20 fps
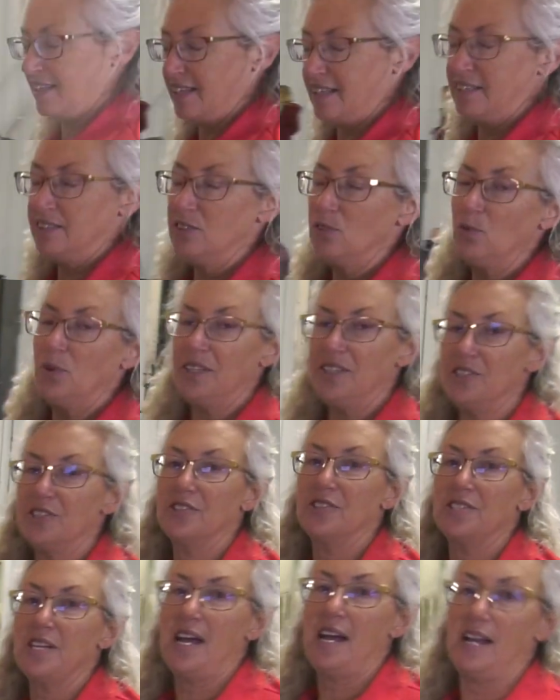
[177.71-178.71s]
In the
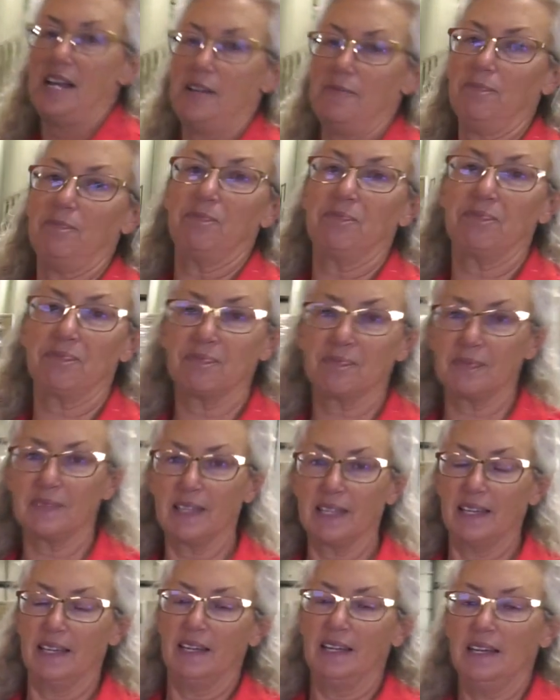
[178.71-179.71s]
winter time,
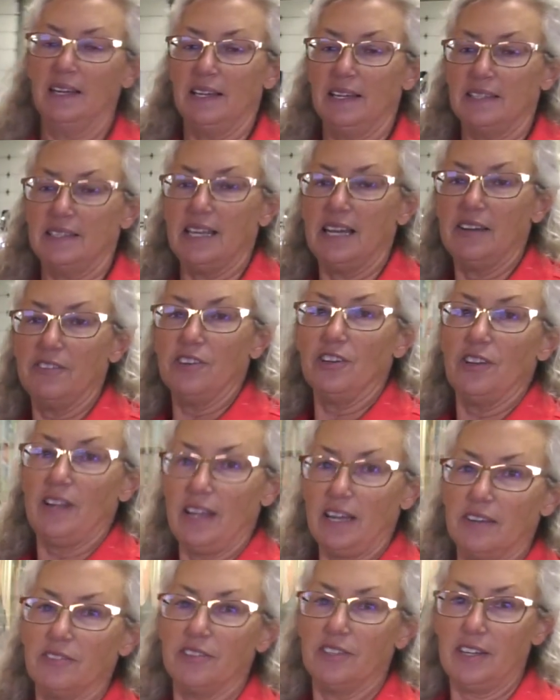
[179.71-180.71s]
never,
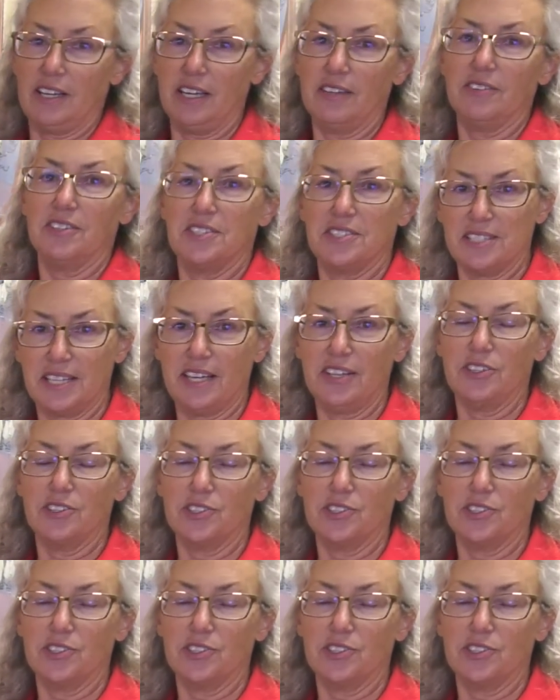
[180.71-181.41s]
ever, ever set